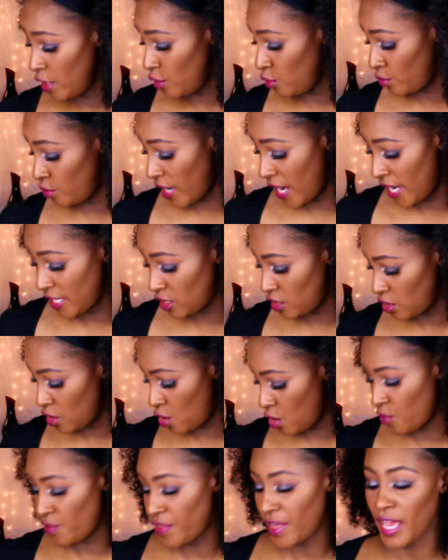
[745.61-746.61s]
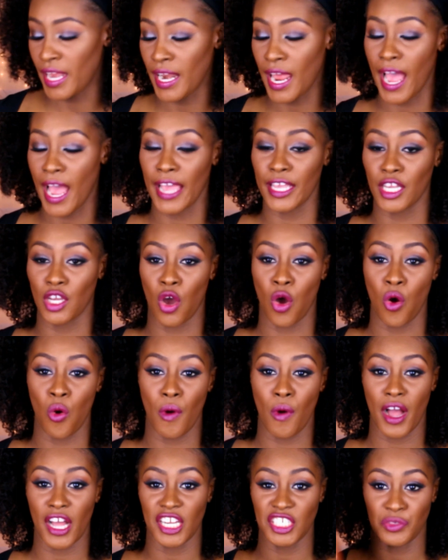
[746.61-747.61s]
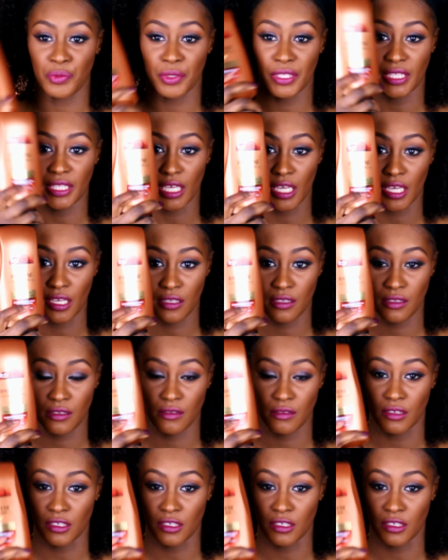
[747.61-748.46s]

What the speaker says: You guys know that I co-wash with this.